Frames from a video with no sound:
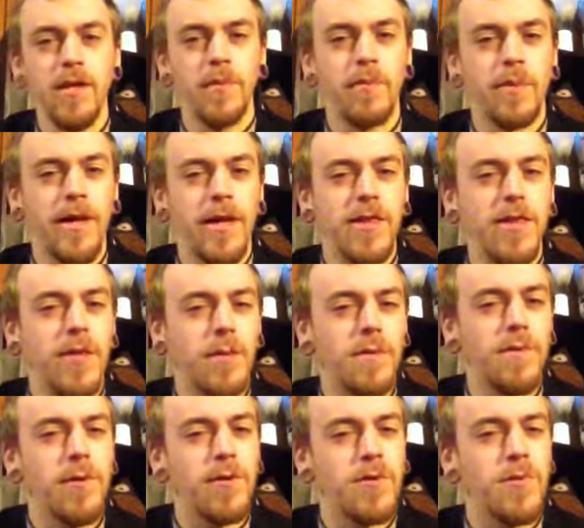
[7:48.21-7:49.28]
but I think
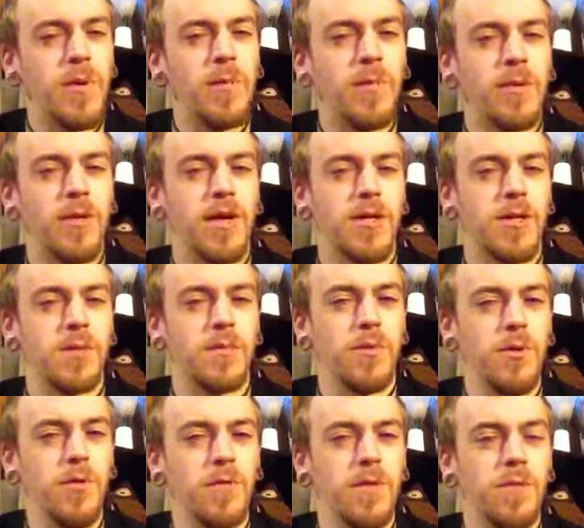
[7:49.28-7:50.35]
most people like the
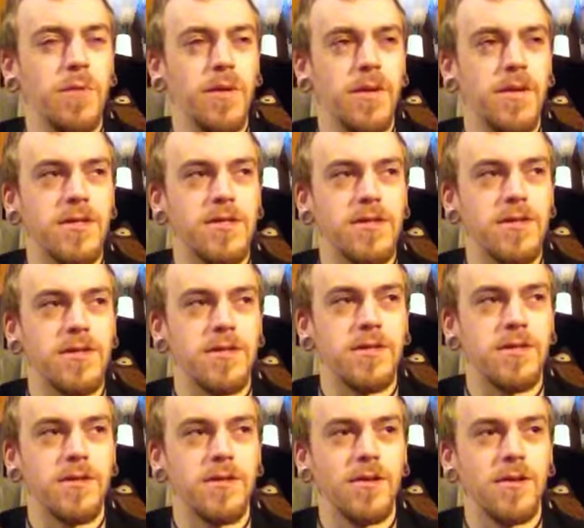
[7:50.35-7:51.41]
movie because
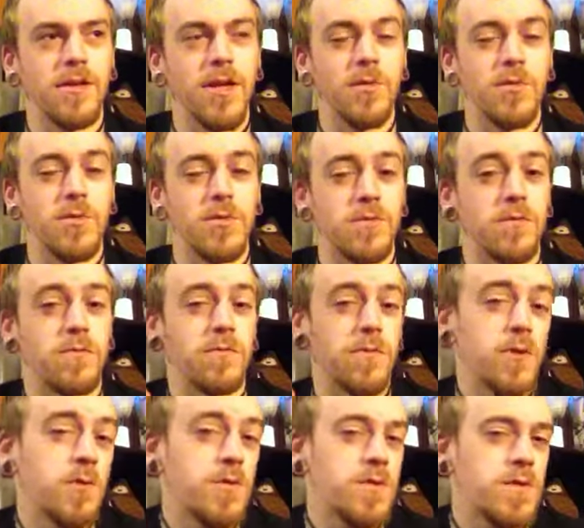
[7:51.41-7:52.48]
it was
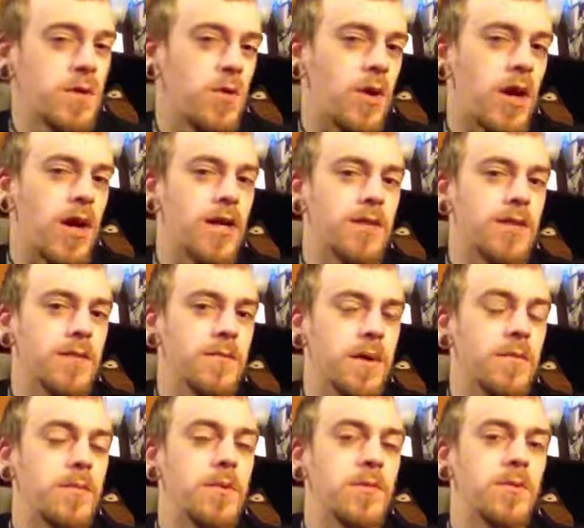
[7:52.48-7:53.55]
reviewed so highly by
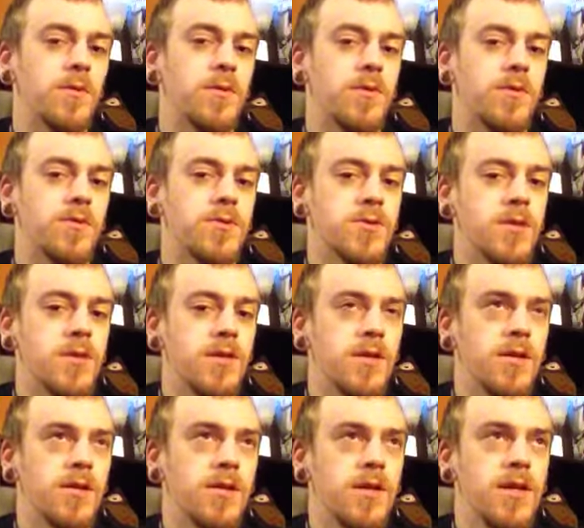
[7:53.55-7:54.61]
people who understood
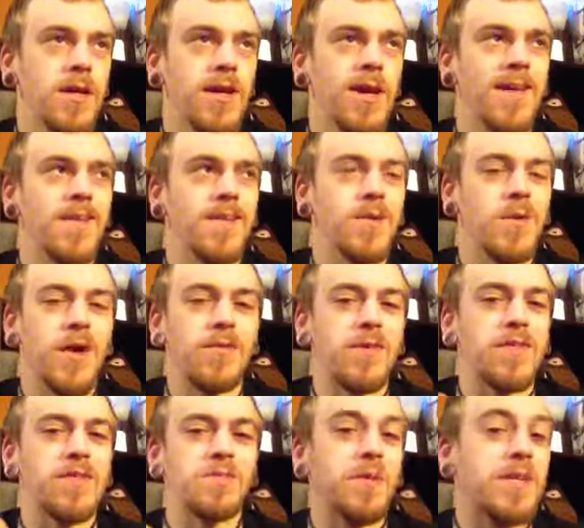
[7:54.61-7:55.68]
it. And then you have
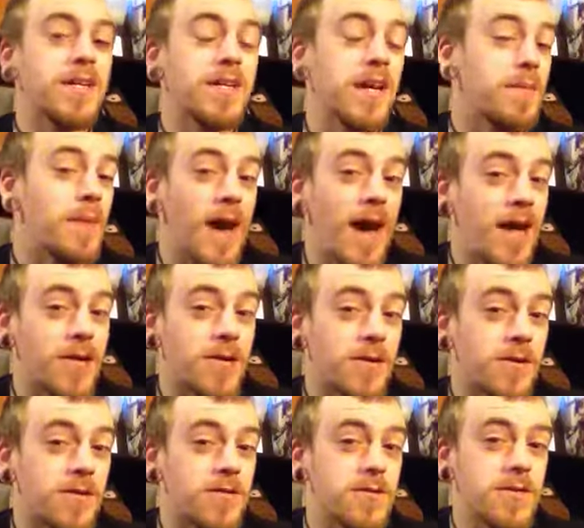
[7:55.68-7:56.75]
these big-name
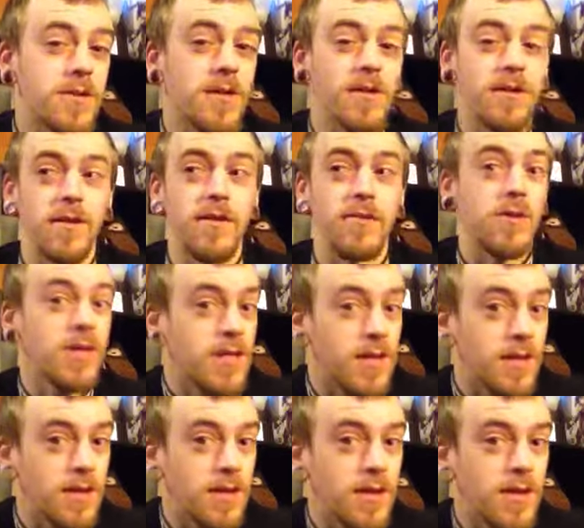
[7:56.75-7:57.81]
actors that are in it,